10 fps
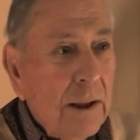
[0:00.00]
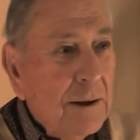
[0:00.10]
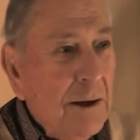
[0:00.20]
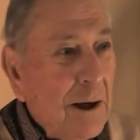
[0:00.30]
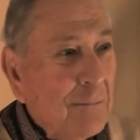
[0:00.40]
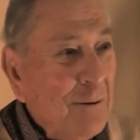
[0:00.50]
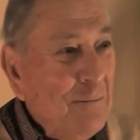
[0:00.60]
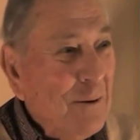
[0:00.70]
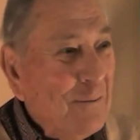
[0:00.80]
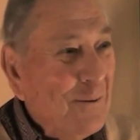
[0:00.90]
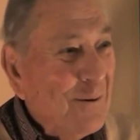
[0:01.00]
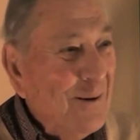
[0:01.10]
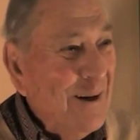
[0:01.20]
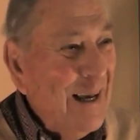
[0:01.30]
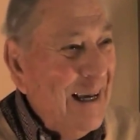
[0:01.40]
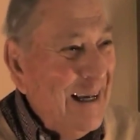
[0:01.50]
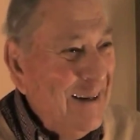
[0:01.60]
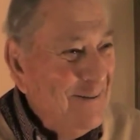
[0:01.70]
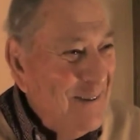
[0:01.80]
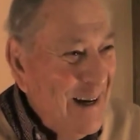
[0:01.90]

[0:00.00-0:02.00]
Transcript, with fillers: can't remember her name.